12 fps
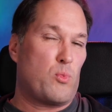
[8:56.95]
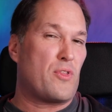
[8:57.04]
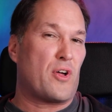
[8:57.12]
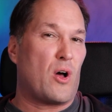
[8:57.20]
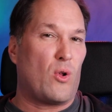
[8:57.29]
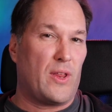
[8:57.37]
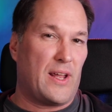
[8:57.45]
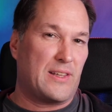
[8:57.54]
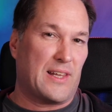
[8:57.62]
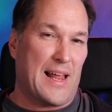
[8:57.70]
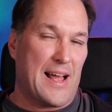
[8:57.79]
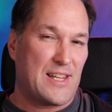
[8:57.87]
withholding
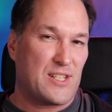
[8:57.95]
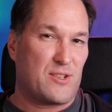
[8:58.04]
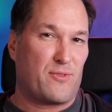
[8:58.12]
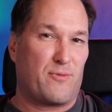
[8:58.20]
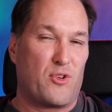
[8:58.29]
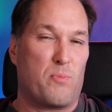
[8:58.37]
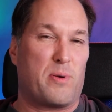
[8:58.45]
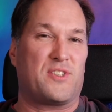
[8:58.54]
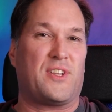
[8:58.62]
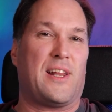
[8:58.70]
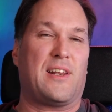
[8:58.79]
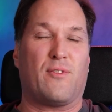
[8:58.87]
the last few
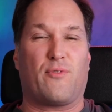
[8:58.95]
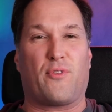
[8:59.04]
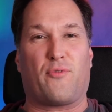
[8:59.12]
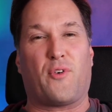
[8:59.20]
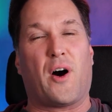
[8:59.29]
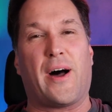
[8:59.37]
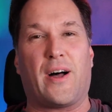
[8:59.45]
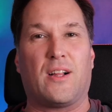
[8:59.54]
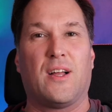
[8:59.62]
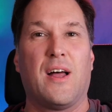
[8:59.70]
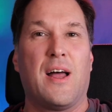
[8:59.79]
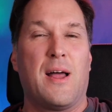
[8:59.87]
percent of the file,